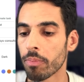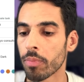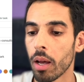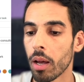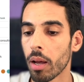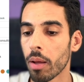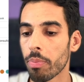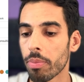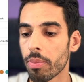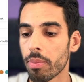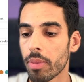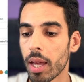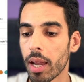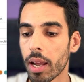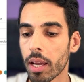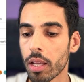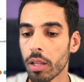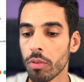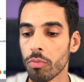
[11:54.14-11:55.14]
Then I can
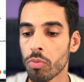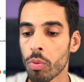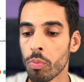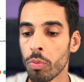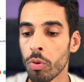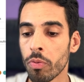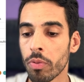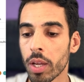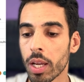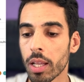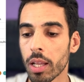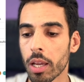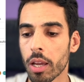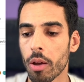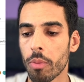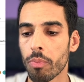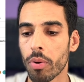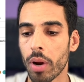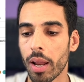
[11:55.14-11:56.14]
remove the ClickUp
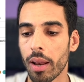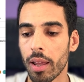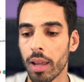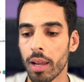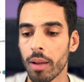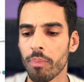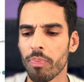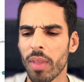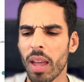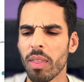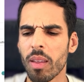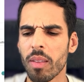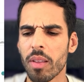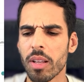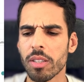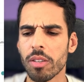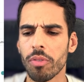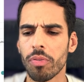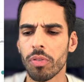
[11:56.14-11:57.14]
branding. I think that's a
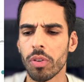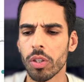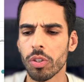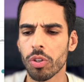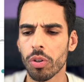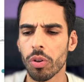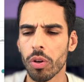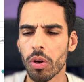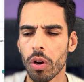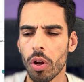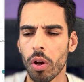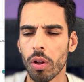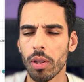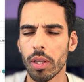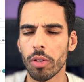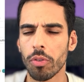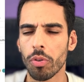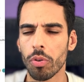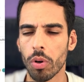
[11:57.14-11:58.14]
feature you can only
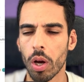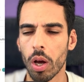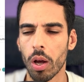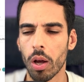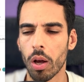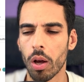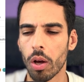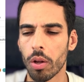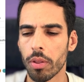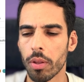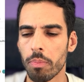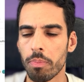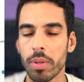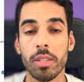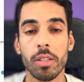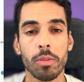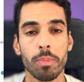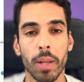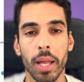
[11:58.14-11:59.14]
do on the business
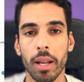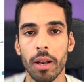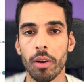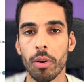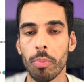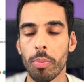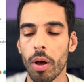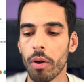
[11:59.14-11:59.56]
plan and above.